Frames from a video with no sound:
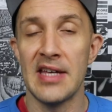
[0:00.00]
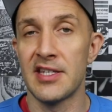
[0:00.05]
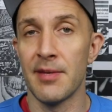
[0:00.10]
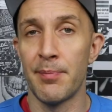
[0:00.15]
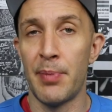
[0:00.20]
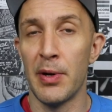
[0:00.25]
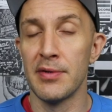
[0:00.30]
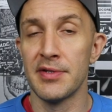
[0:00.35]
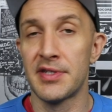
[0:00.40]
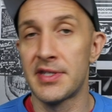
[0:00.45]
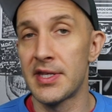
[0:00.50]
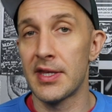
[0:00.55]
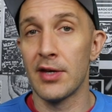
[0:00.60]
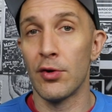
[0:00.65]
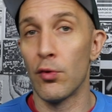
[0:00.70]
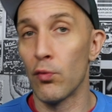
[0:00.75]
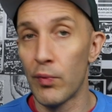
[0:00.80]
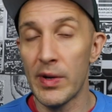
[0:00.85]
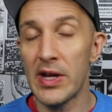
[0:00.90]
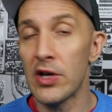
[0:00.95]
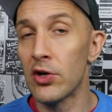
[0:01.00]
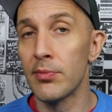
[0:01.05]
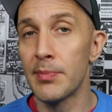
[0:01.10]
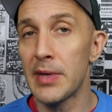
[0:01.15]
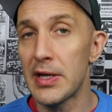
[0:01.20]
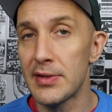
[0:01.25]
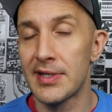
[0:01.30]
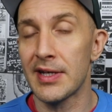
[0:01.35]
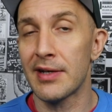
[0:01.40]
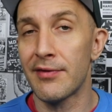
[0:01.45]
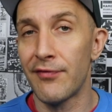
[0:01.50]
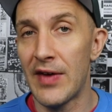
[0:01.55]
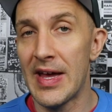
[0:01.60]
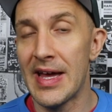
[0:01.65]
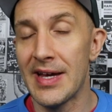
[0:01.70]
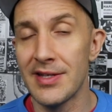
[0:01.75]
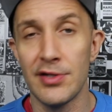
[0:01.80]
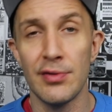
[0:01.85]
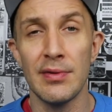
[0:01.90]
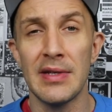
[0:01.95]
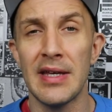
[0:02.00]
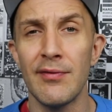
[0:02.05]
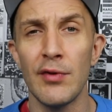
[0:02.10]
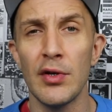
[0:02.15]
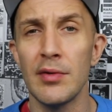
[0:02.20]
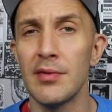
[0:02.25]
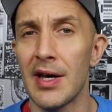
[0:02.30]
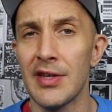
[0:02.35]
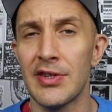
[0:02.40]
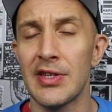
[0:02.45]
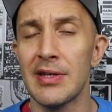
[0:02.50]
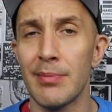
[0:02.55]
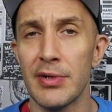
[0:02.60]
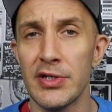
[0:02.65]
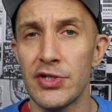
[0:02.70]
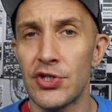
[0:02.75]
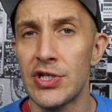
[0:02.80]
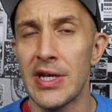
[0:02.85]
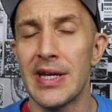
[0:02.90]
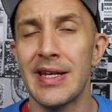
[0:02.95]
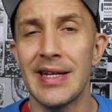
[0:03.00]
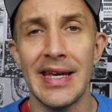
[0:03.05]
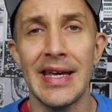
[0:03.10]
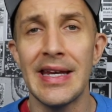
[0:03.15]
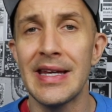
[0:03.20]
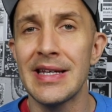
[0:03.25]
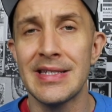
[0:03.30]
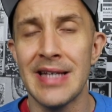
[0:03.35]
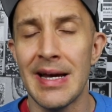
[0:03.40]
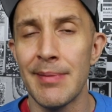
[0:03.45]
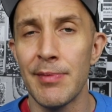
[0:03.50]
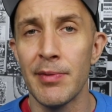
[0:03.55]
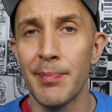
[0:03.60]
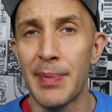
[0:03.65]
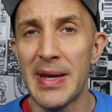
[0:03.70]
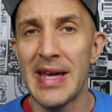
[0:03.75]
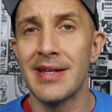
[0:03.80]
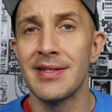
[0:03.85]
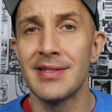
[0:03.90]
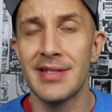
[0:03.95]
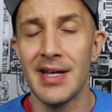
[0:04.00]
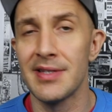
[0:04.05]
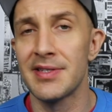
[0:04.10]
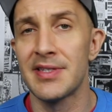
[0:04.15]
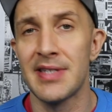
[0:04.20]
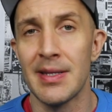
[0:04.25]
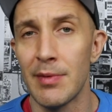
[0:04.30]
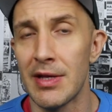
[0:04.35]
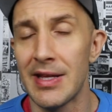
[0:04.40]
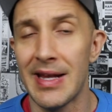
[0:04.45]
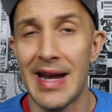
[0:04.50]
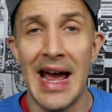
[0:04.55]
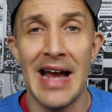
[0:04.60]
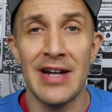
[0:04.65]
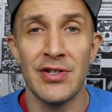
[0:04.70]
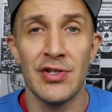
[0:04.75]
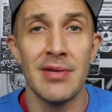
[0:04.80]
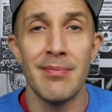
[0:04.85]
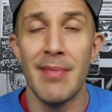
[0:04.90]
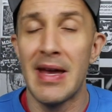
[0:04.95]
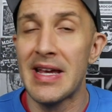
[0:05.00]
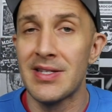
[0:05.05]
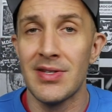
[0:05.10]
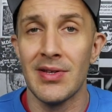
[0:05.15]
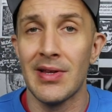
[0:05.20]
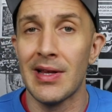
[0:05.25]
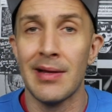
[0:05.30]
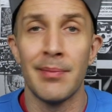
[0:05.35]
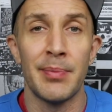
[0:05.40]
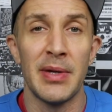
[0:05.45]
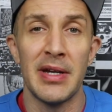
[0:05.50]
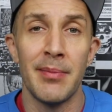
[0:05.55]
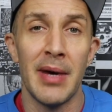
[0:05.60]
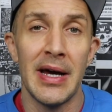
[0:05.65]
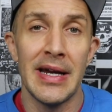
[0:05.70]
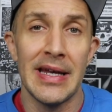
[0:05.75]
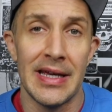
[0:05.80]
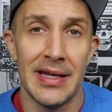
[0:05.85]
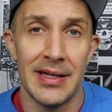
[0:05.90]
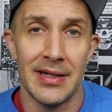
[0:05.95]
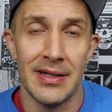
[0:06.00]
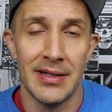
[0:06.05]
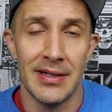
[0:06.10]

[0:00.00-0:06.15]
as opposed to the real music fans who give you nothing but shit anytime your band does something that actually makes a little bit of money.